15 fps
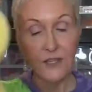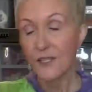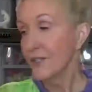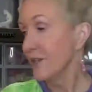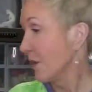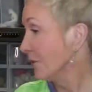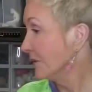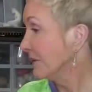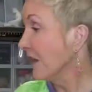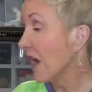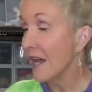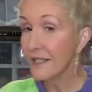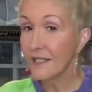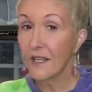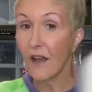So
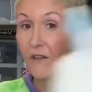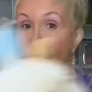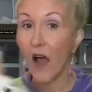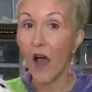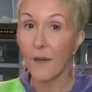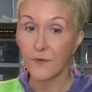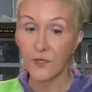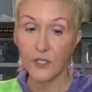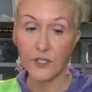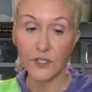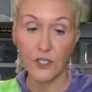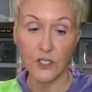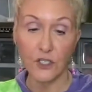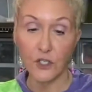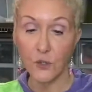lots of options
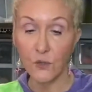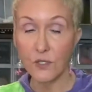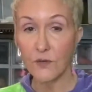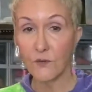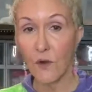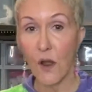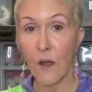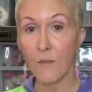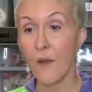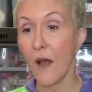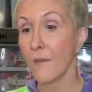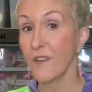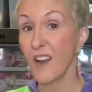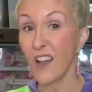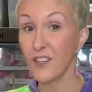to choose from.
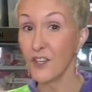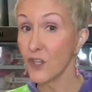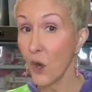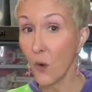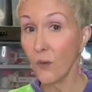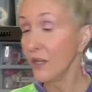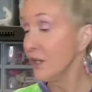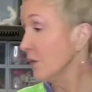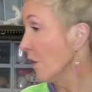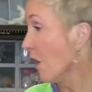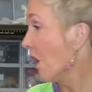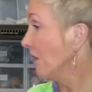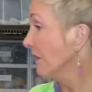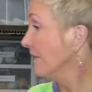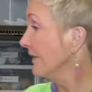I'm not showing you
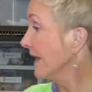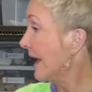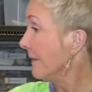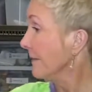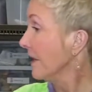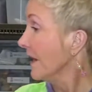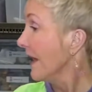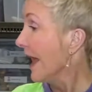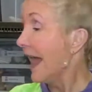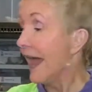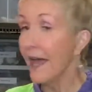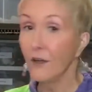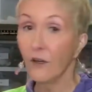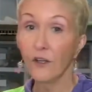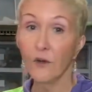all of them.
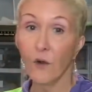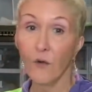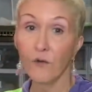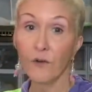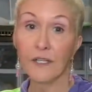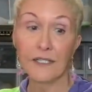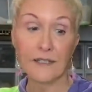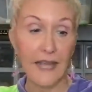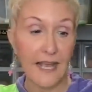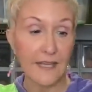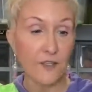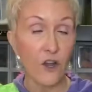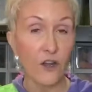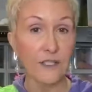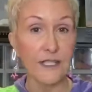Head on over to
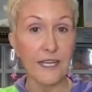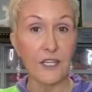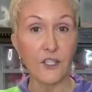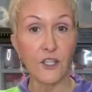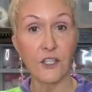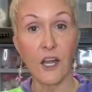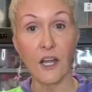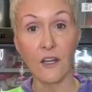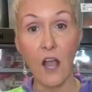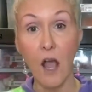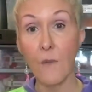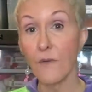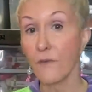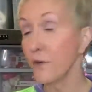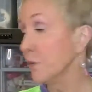
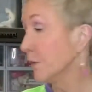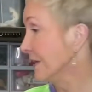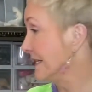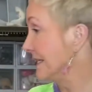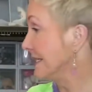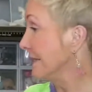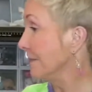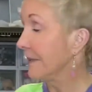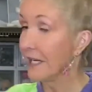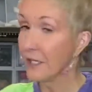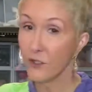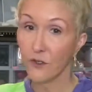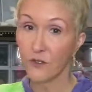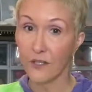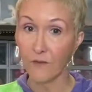gladdogsnation.com if you want to see
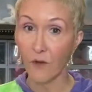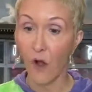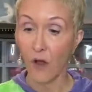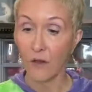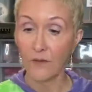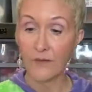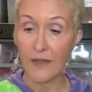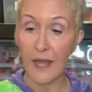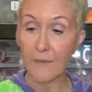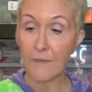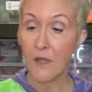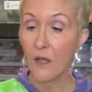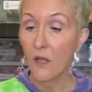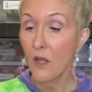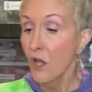pictures of all of them.
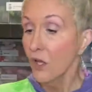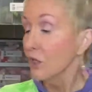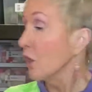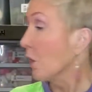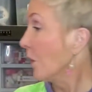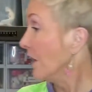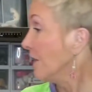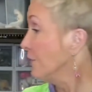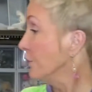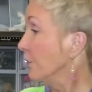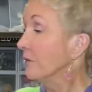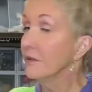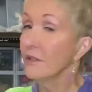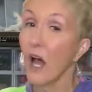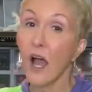Go
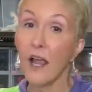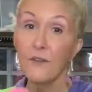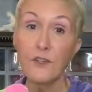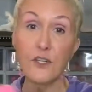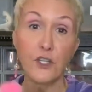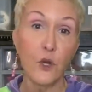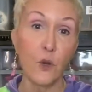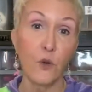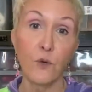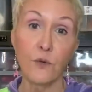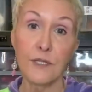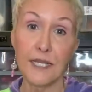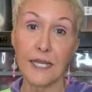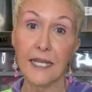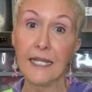under live
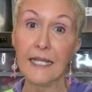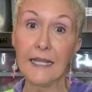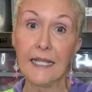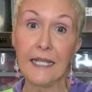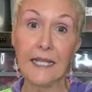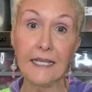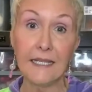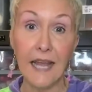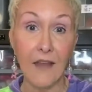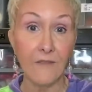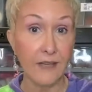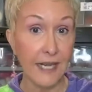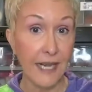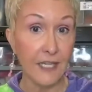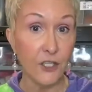shows in the
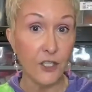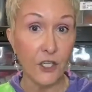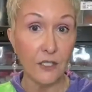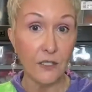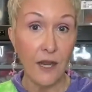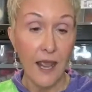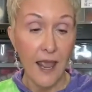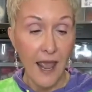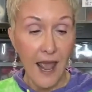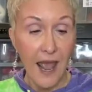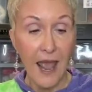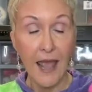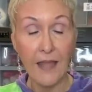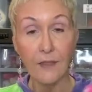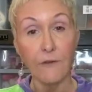navigation,
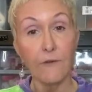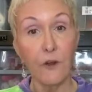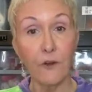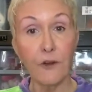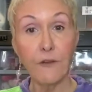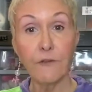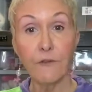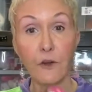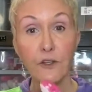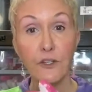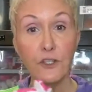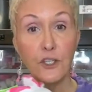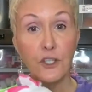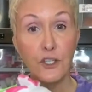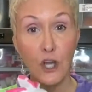and the very
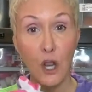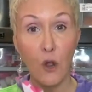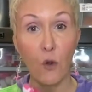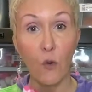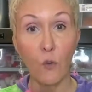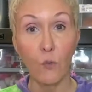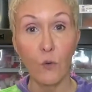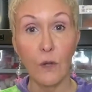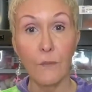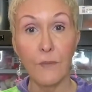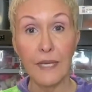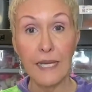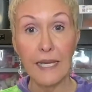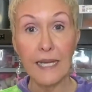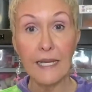first show will
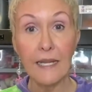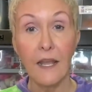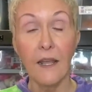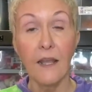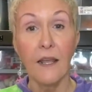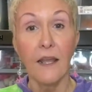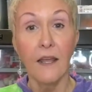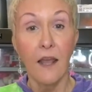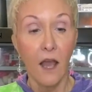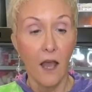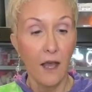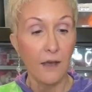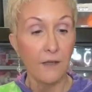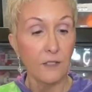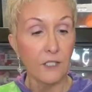be
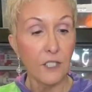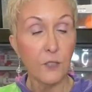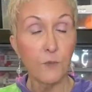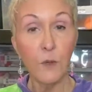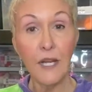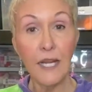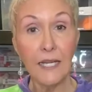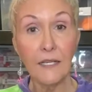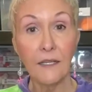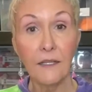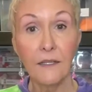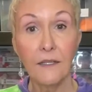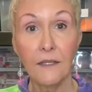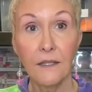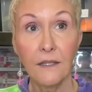spring,
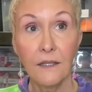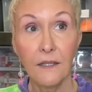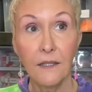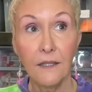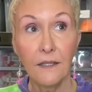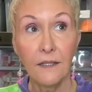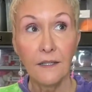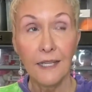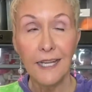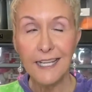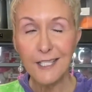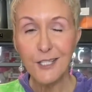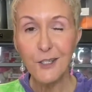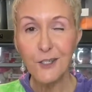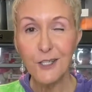
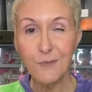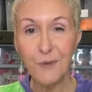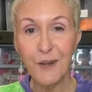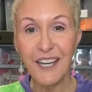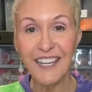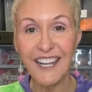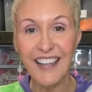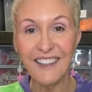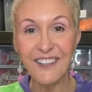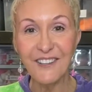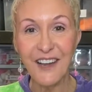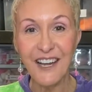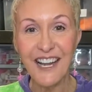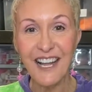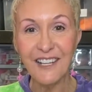Easter, spring, and the
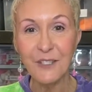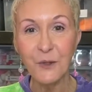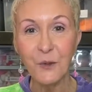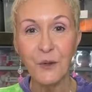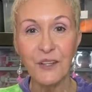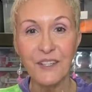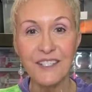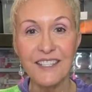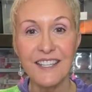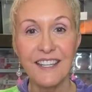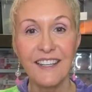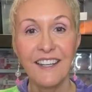great outdoors.